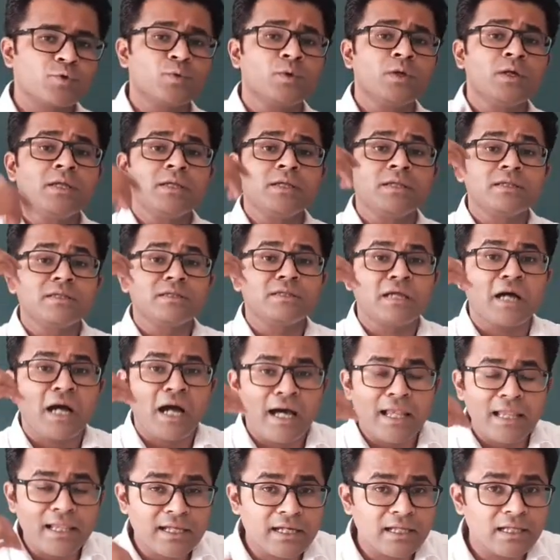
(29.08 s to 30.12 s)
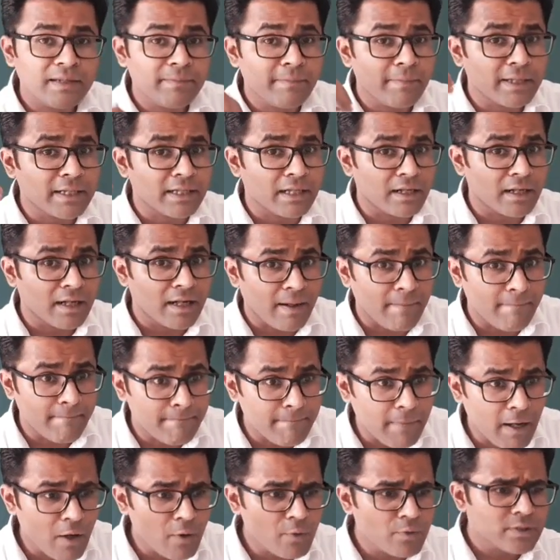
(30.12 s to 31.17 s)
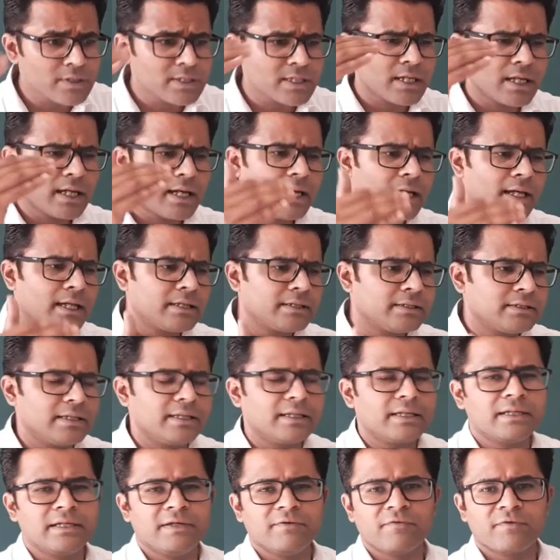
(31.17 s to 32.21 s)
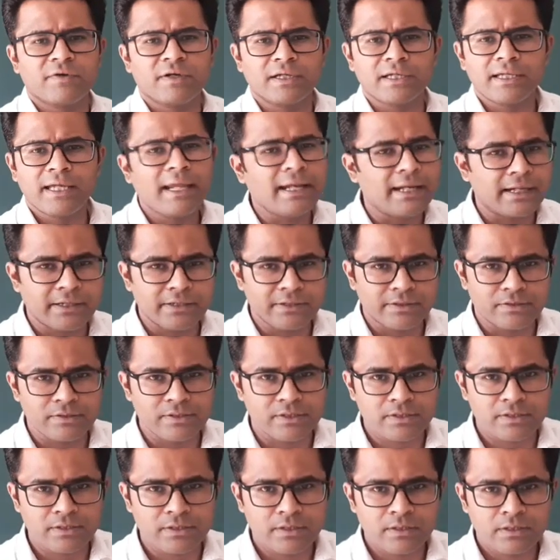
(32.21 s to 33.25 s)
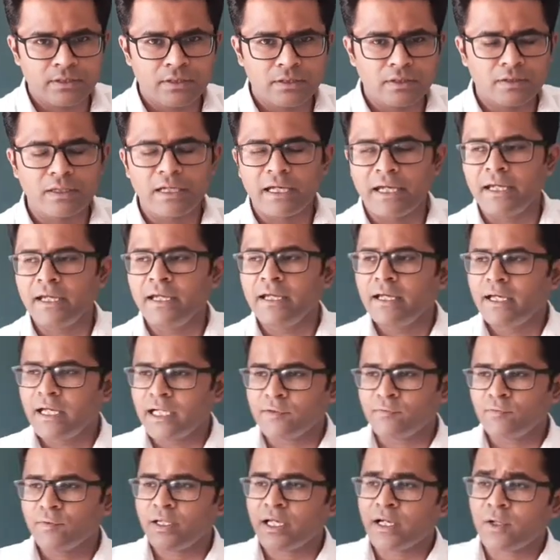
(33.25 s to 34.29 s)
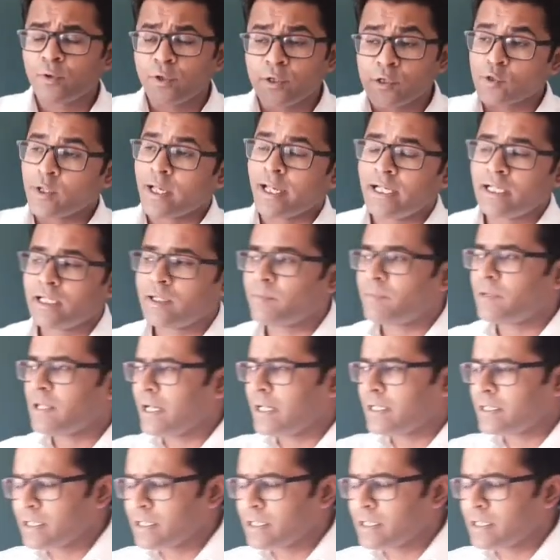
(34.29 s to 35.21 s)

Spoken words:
to the alkali metal compounds and their different characters. Okay, and we are going to end up the